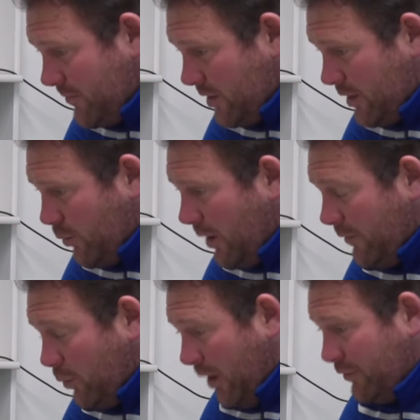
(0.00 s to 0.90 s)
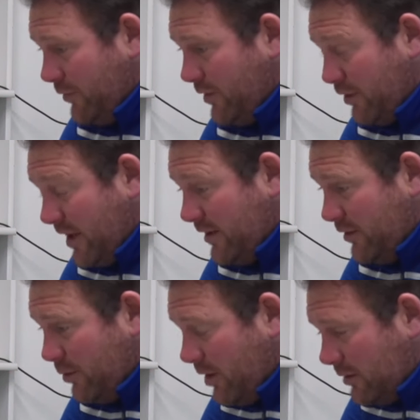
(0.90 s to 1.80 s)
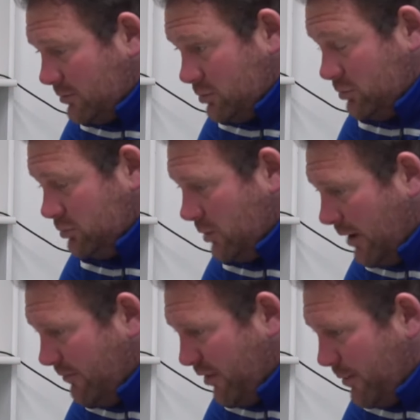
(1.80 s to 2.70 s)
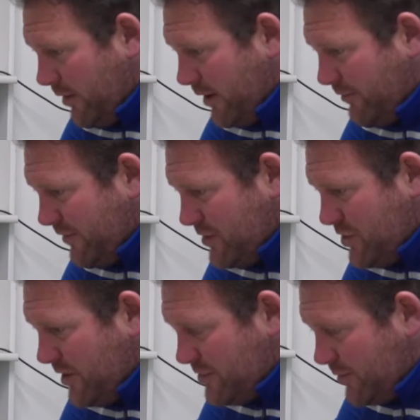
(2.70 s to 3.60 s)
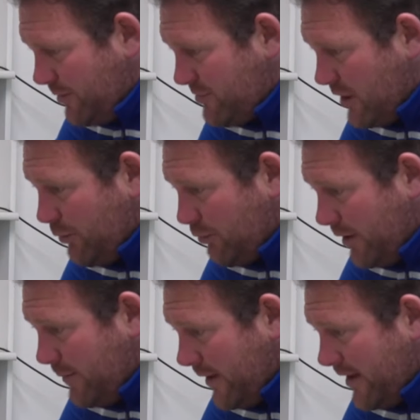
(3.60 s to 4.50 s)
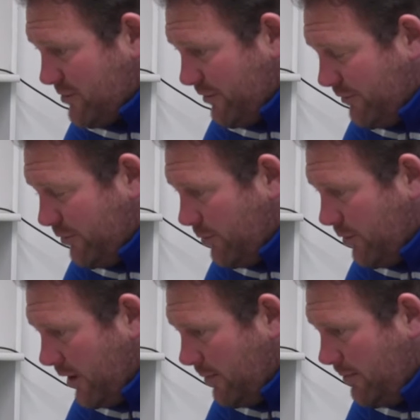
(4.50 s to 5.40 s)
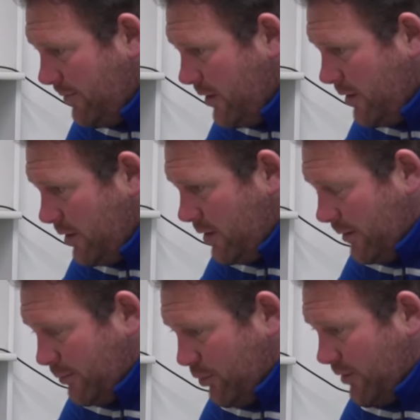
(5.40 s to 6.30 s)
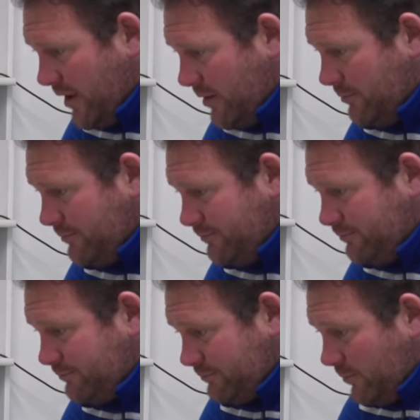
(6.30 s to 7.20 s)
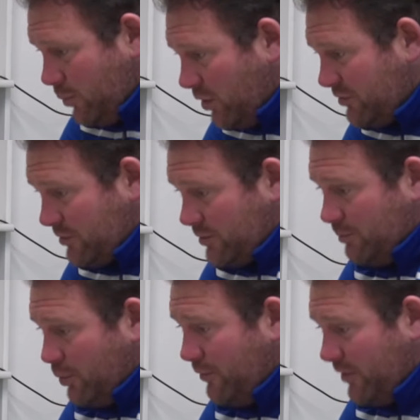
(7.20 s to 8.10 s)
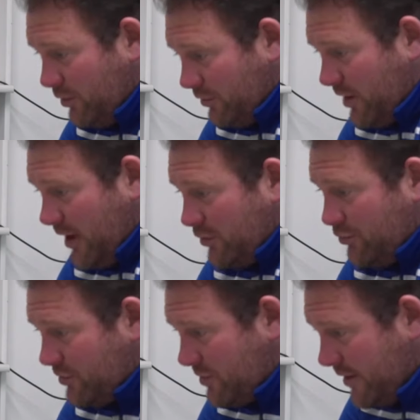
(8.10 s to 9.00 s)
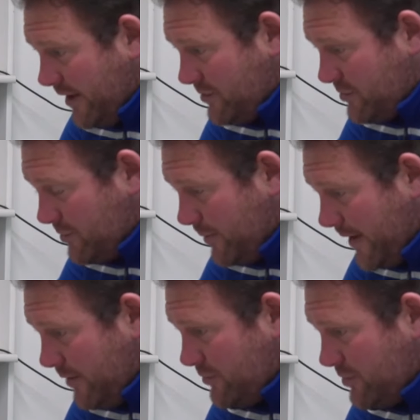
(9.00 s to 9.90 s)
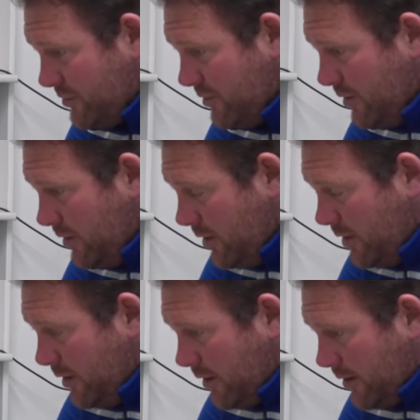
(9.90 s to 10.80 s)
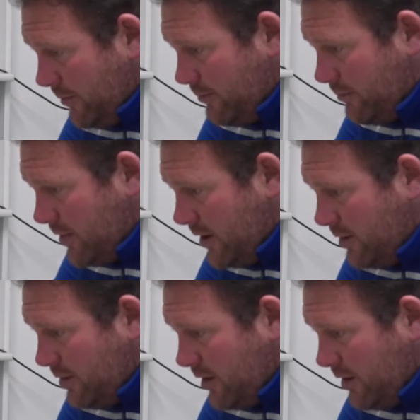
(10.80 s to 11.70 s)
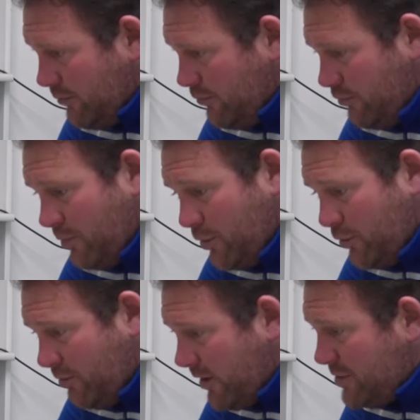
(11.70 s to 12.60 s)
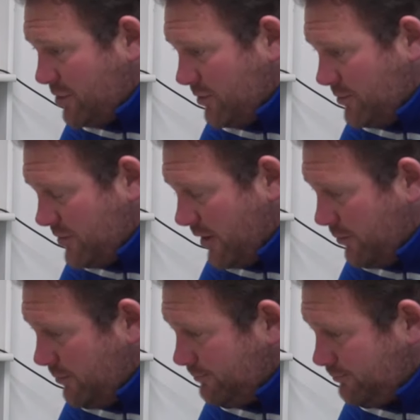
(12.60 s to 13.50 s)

you know what, one thing that I'm very proud of this year is that we've sold 3 players for the football club and brought in what's moving on to hundreds of thousands of pounds in remuneration. So